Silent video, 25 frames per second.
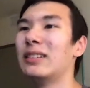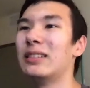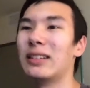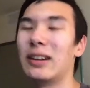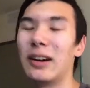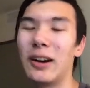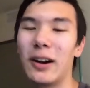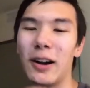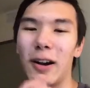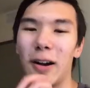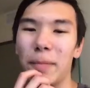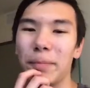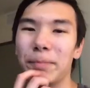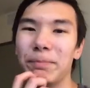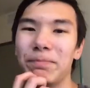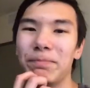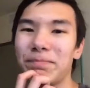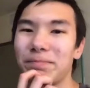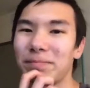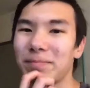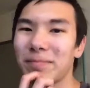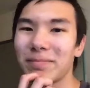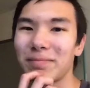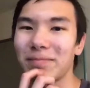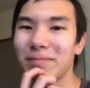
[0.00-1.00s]

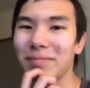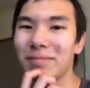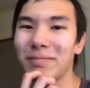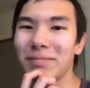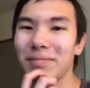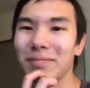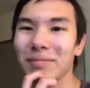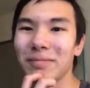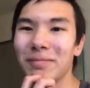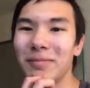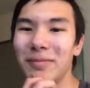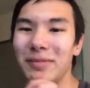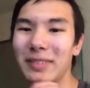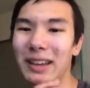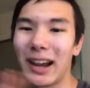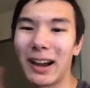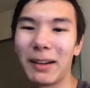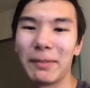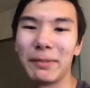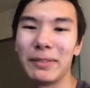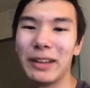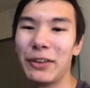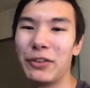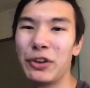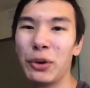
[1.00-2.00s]
Yeah,
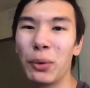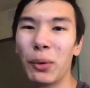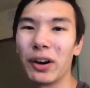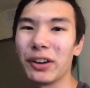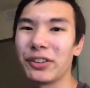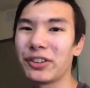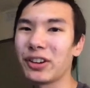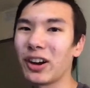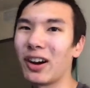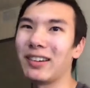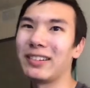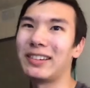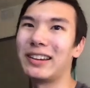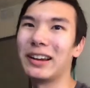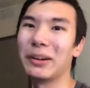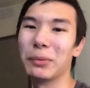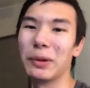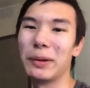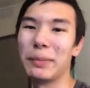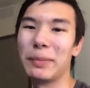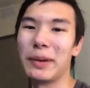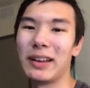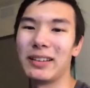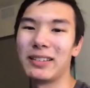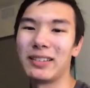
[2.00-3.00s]
if you want to talk Git
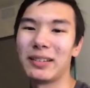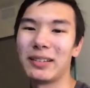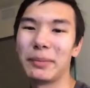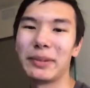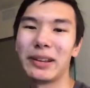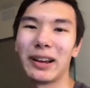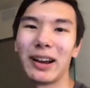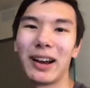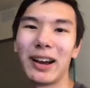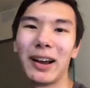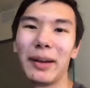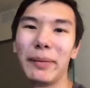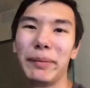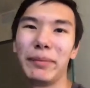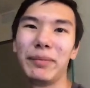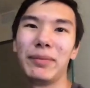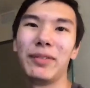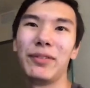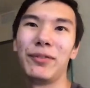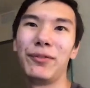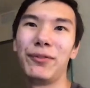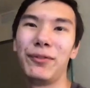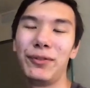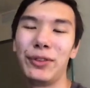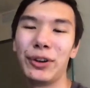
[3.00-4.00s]
Rebase sometime,
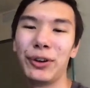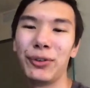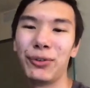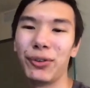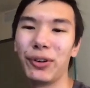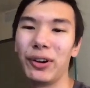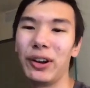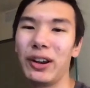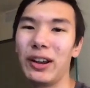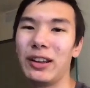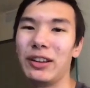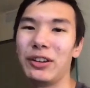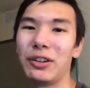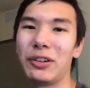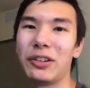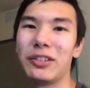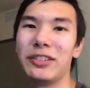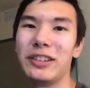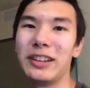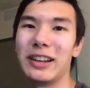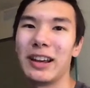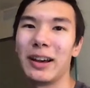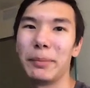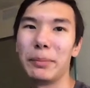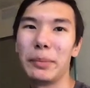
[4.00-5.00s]
feel free. You can
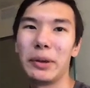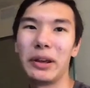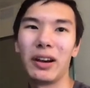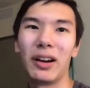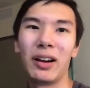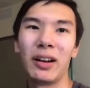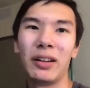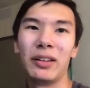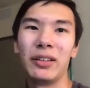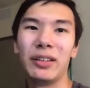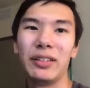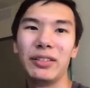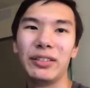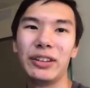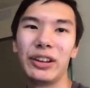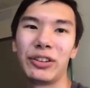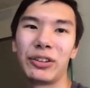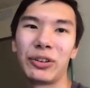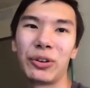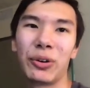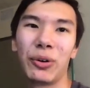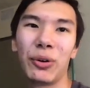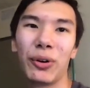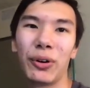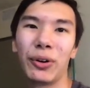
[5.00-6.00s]
DM me on
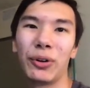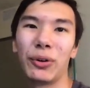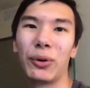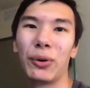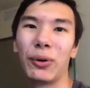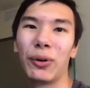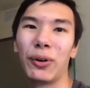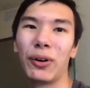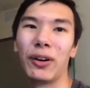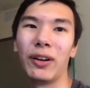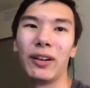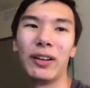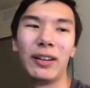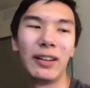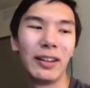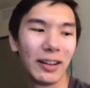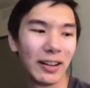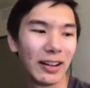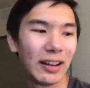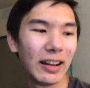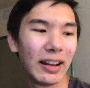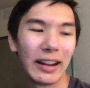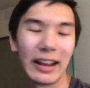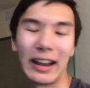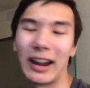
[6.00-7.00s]
Discord, or
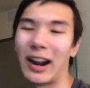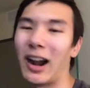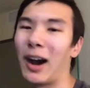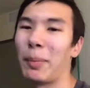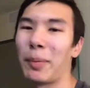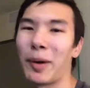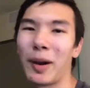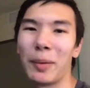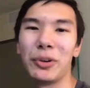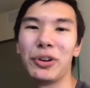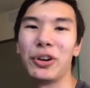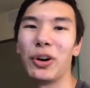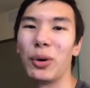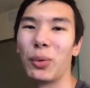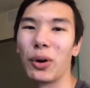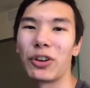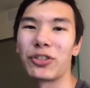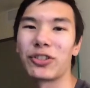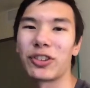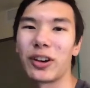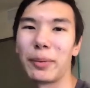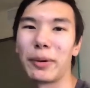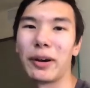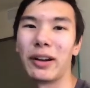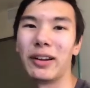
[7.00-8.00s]
again, I'll probably do a
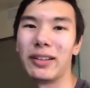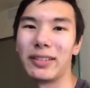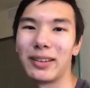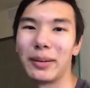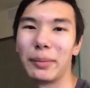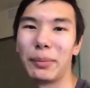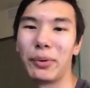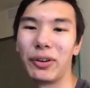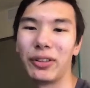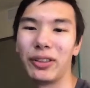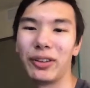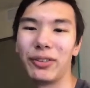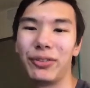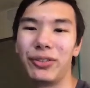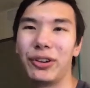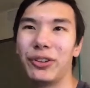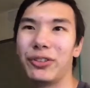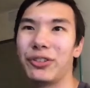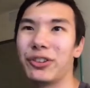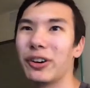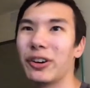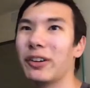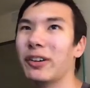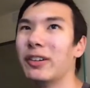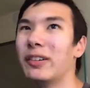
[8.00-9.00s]
workshop on it at some point in the future.